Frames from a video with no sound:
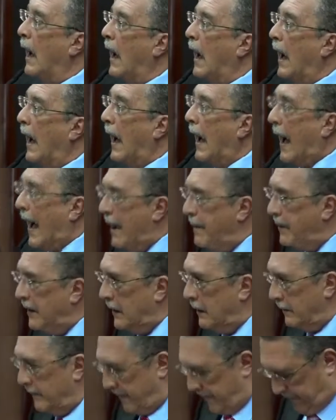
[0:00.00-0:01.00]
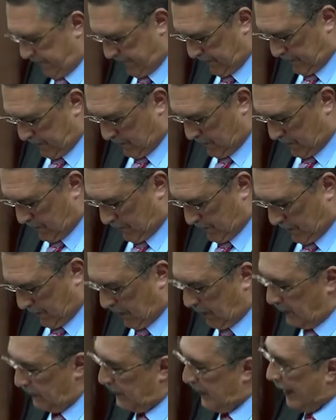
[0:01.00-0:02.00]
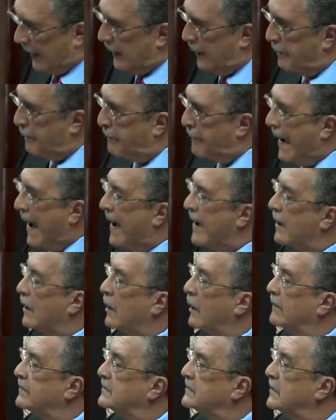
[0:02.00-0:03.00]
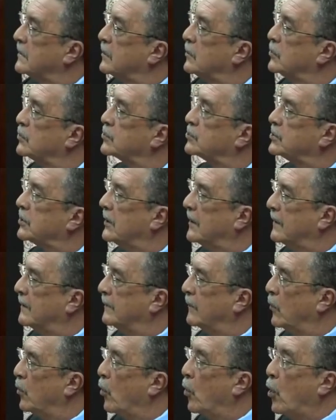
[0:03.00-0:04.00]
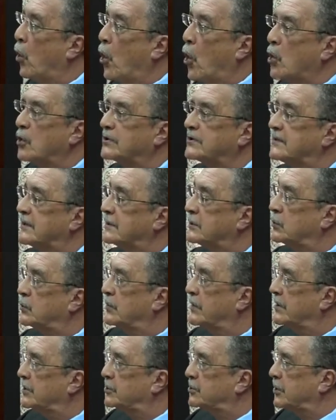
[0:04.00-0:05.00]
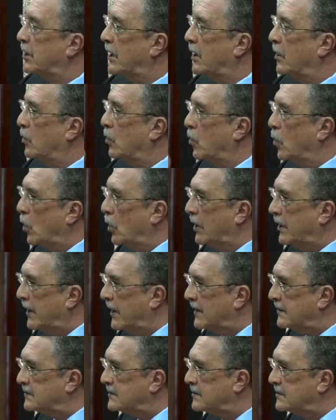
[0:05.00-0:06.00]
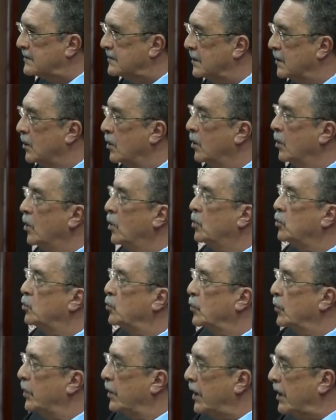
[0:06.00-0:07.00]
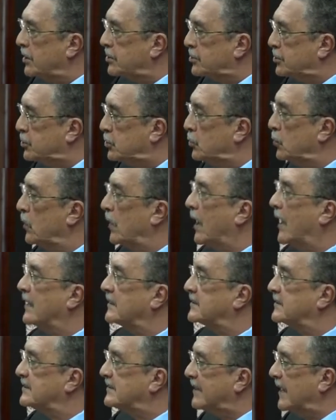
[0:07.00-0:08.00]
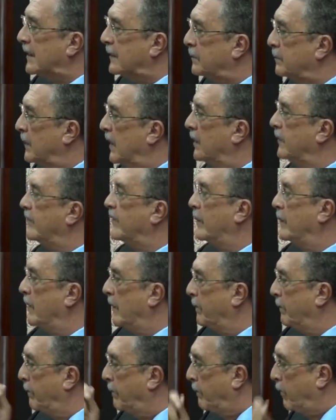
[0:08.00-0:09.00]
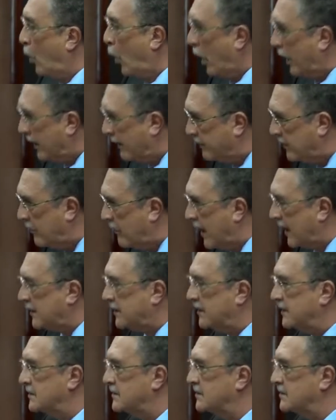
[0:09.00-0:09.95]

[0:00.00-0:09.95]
I believe that the Bank of St. Lucia owes it to the shareholders to issue a statement from the board of directors